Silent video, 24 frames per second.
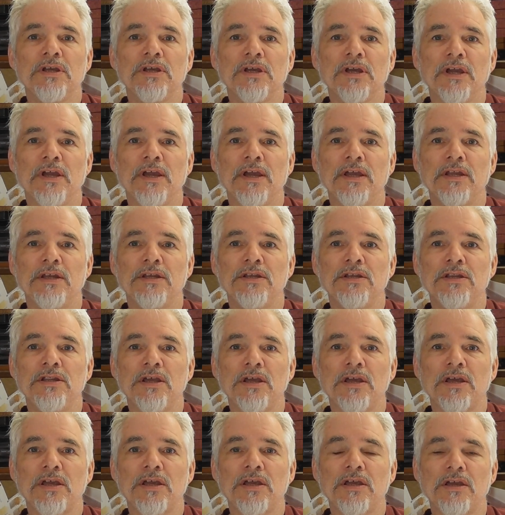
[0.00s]
and
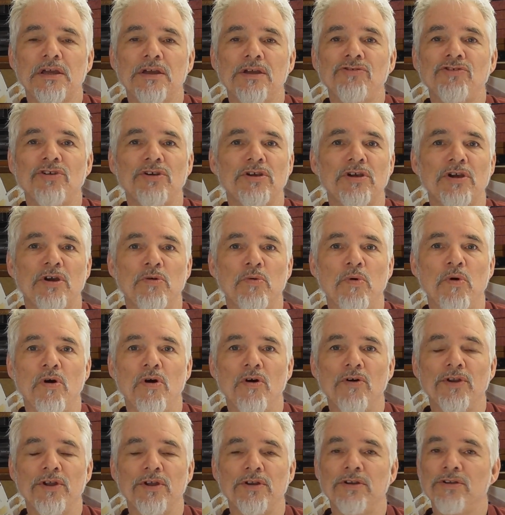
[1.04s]
as I go
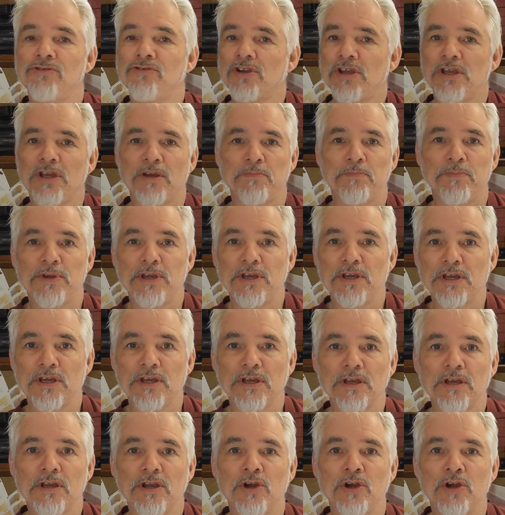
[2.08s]
on and as I get bigger,